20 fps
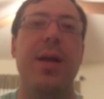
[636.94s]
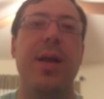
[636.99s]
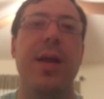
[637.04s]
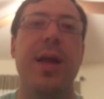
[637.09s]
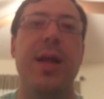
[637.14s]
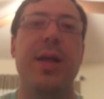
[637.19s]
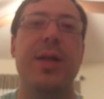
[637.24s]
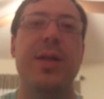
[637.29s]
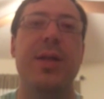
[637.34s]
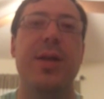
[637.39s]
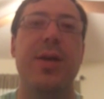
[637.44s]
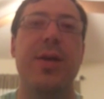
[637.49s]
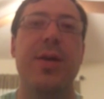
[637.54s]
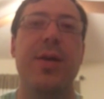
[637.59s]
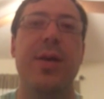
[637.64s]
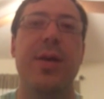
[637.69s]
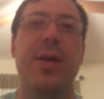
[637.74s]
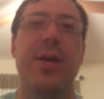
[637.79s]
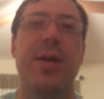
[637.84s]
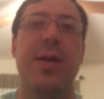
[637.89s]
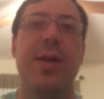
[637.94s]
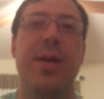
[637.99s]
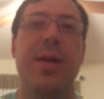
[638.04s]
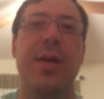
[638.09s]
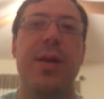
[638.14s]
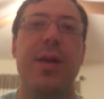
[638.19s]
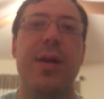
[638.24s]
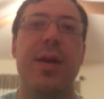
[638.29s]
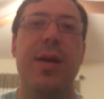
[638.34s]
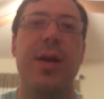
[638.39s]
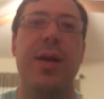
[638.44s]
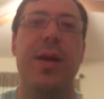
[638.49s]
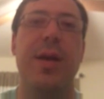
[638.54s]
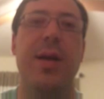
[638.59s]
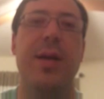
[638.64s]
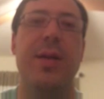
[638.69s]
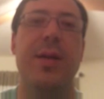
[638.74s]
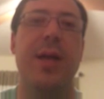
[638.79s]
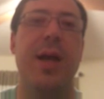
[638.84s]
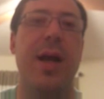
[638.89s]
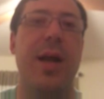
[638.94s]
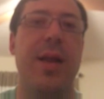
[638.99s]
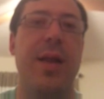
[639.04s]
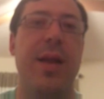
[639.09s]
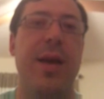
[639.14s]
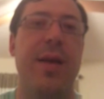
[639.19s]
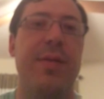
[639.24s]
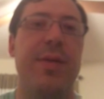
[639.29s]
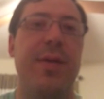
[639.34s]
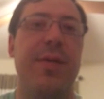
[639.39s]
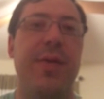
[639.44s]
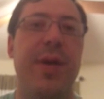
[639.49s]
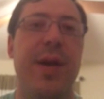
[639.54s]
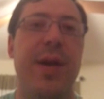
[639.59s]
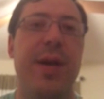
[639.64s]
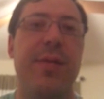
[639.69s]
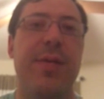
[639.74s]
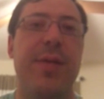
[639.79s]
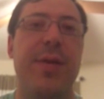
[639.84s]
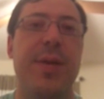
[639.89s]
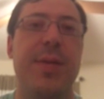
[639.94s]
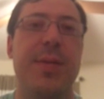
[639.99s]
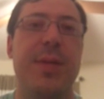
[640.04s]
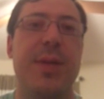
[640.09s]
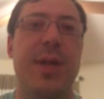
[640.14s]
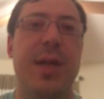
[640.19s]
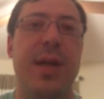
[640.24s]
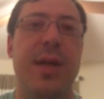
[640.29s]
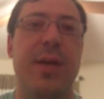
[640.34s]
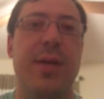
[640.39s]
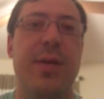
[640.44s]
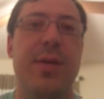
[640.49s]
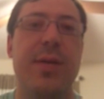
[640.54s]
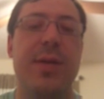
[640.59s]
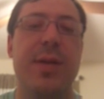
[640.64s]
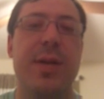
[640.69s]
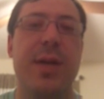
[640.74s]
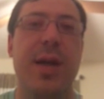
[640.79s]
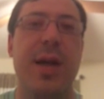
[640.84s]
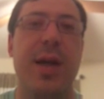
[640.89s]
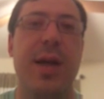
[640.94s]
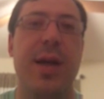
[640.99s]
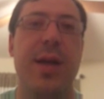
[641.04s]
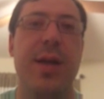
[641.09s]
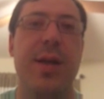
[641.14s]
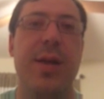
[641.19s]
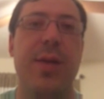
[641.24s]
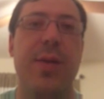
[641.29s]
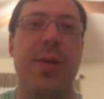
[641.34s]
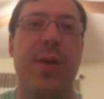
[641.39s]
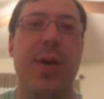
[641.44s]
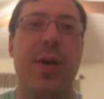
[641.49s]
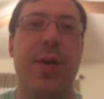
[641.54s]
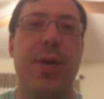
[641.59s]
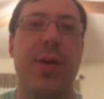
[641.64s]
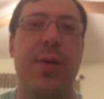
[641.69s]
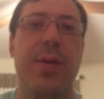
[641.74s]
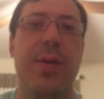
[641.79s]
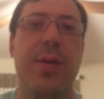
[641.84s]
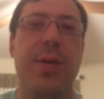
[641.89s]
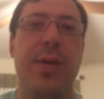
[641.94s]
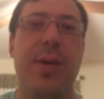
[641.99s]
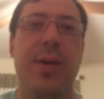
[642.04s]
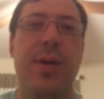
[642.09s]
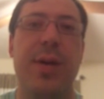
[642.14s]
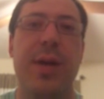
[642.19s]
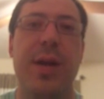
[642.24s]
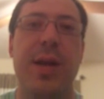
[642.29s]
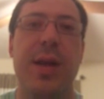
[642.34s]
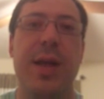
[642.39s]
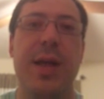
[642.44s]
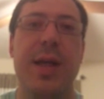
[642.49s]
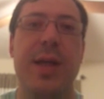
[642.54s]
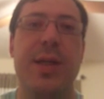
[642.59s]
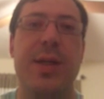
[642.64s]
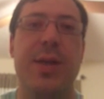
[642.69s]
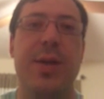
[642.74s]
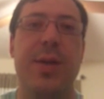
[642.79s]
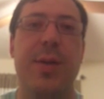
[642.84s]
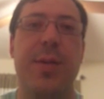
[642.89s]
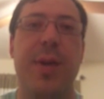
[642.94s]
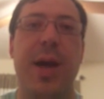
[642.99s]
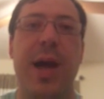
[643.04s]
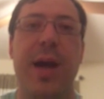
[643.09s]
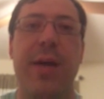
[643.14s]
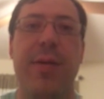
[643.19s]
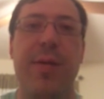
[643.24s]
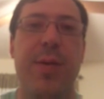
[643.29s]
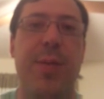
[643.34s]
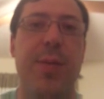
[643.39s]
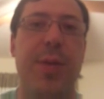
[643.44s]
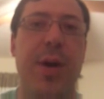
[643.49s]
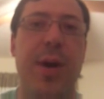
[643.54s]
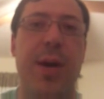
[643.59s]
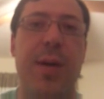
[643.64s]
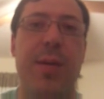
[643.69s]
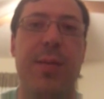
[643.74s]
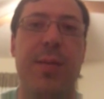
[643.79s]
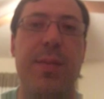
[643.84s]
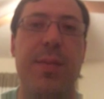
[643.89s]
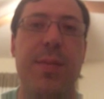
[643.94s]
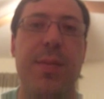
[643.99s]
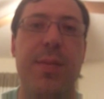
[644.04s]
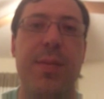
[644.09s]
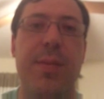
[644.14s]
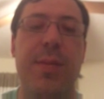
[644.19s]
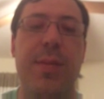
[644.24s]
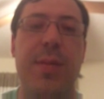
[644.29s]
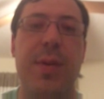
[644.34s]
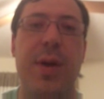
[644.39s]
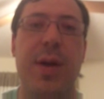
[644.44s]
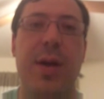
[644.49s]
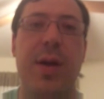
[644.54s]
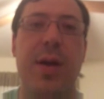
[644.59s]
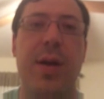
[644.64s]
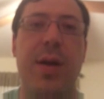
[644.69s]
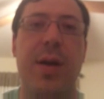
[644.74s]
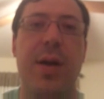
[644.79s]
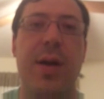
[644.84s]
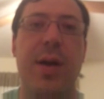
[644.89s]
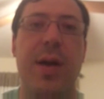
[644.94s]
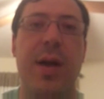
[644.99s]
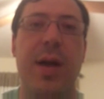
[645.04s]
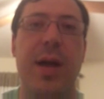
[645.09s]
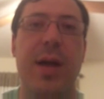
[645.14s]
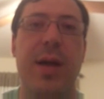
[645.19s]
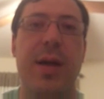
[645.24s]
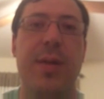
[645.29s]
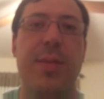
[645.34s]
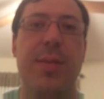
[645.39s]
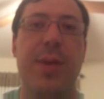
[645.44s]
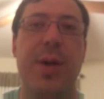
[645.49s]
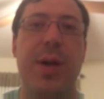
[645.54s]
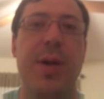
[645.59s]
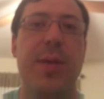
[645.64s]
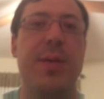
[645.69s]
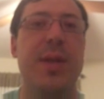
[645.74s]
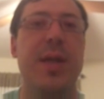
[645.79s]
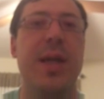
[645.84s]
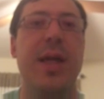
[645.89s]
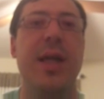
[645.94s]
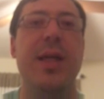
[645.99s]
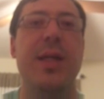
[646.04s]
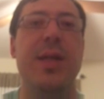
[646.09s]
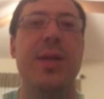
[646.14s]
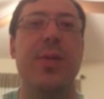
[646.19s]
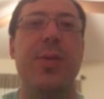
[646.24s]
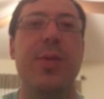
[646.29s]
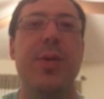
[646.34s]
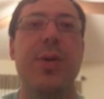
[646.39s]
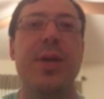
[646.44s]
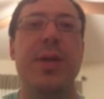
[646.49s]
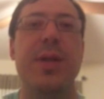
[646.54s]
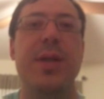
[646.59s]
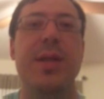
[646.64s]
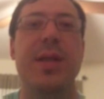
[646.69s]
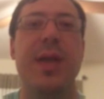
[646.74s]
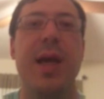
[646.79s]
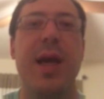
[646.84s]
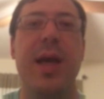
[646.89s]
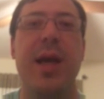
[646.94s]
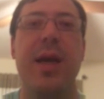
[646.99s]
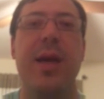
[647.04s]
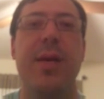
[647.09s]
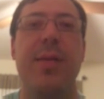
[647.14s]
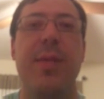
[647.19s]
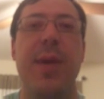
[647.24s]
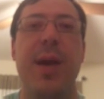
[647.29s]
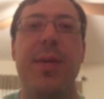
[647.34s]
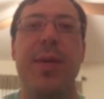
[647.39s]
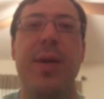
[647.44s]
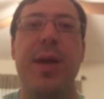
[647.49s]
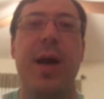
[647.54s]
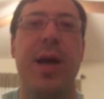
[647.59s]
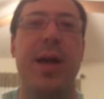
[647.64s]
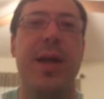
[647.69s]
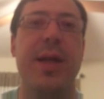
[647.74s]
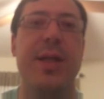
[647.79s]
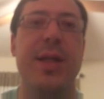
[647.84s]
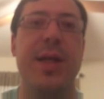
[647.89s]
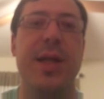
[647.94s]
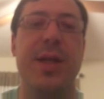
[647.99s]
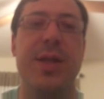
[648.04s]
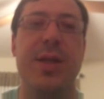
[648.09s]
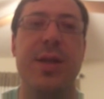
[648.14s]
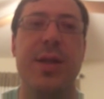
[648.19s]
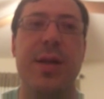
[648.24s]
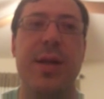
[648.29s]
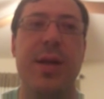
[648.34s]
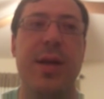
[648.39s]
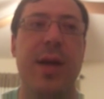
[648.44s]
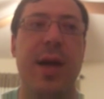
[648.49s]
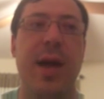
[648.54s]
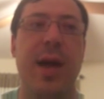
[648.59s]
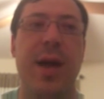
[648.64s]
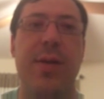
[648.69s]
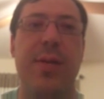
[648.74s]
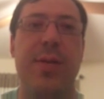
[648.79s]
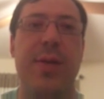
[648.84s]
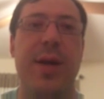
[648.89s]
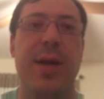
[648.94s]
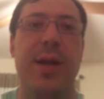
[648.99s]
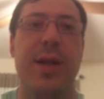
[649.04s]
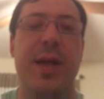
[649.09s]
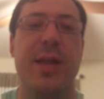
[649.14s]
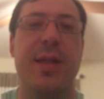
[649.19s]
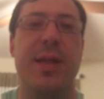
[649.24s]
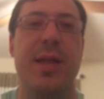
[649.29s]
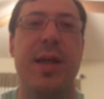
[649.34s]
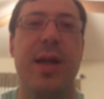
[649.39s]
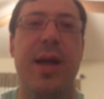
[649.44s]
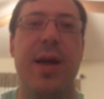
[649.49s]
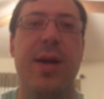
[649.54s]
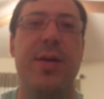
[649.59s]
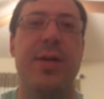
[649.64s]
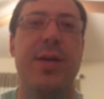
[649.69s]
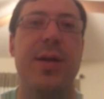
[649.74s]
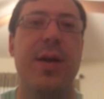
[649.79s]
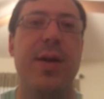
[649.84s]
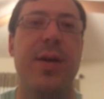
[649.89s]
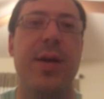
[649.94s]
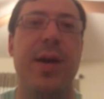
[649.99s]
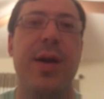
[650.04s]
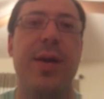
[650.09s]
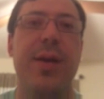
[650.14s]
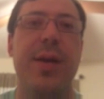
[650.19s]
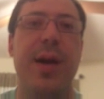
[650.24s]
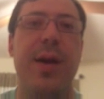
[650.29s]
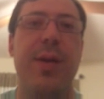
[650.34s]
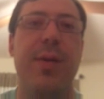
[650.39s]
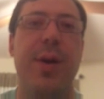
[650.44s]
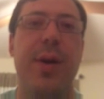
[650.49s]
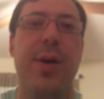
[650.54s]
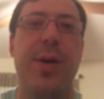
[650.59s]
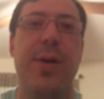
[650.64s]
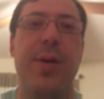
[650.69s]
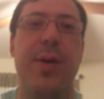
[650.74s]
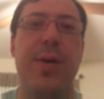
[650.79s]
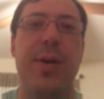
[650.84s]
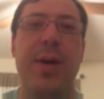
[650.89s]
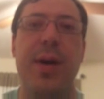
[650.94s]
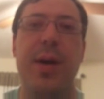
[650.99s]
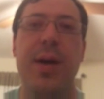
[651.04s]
that student is kind of left to fend for themselves, and the road that leads to a behavioral problem, it becomes an easy one to take. Maybe not intentionally. I don't think they set out to go down that road,